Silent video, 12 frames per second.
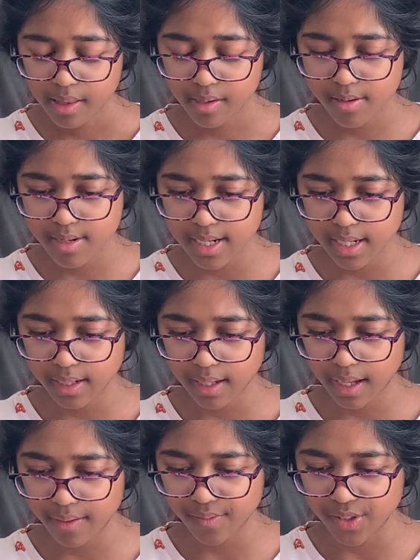
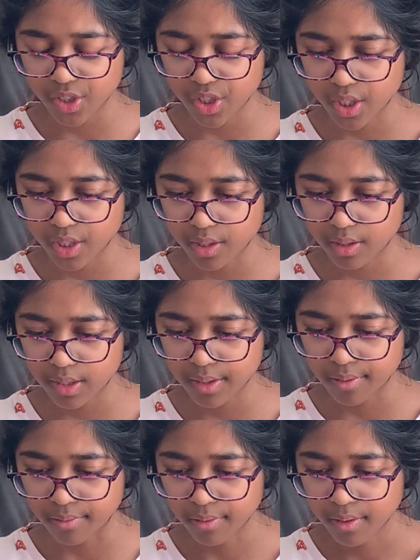13.5 inches.
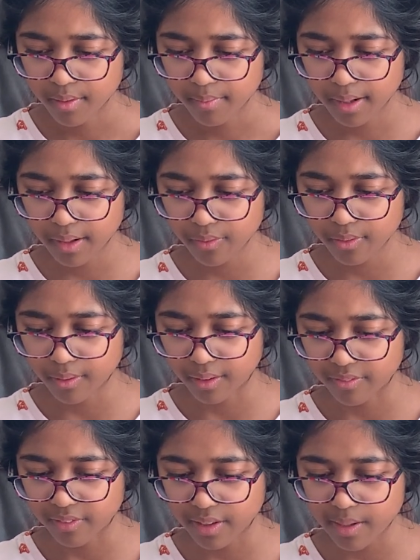You. Powerful wand,
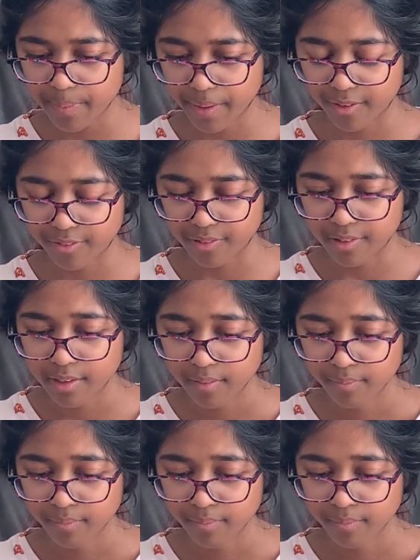very powerful.